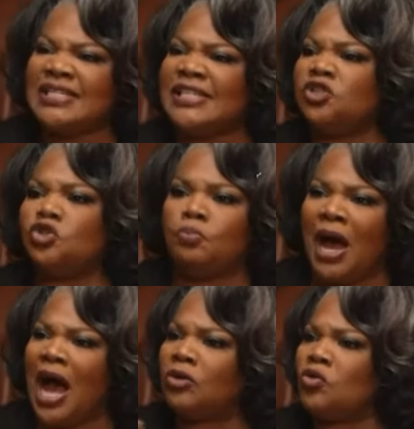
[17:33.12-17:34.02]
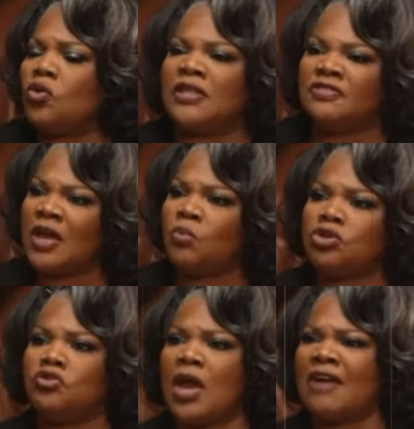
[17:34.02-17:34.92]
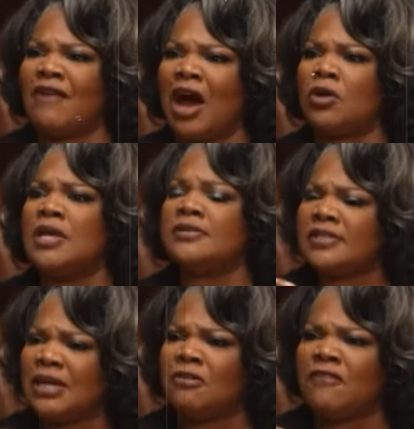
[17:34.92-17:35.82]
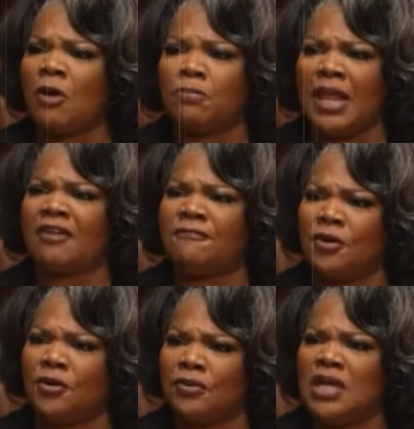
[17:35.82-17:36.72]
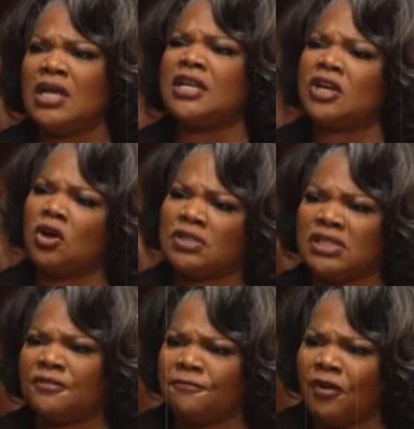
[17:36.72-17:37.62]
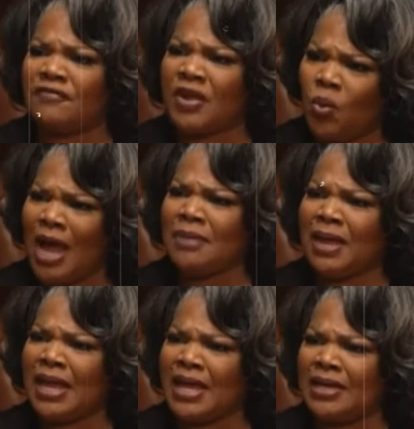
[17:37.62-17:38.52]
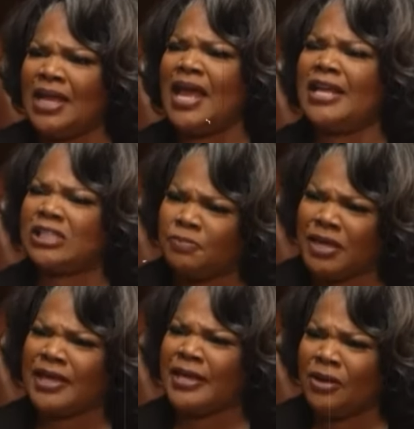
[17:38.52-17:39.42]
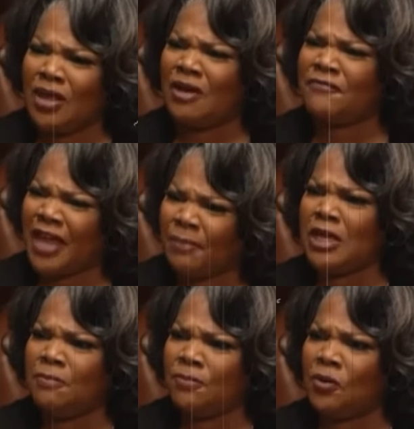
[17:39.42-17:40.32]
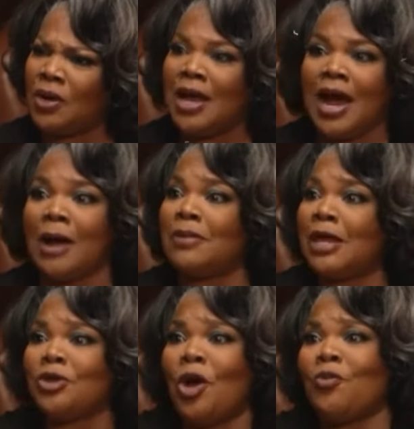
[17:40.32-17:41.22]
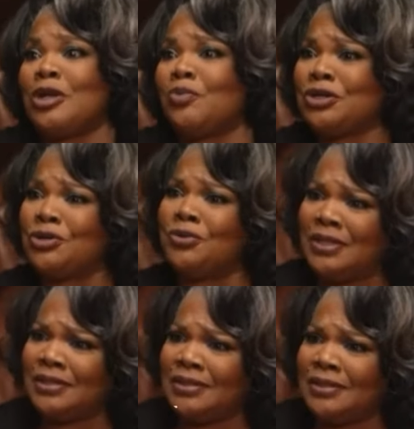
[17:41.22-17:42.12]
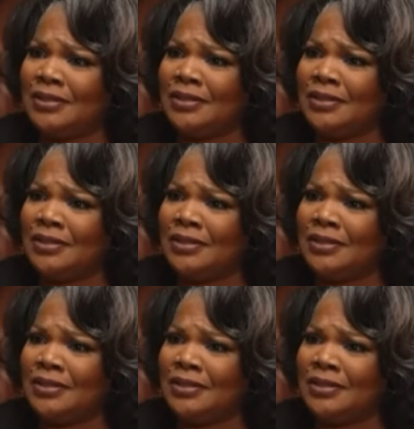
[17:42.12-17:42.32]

easy to pile on, and then when you have some of our black folk that go sit in front of a white man and speak ill of their people, I'm like, y'all, what are we doing?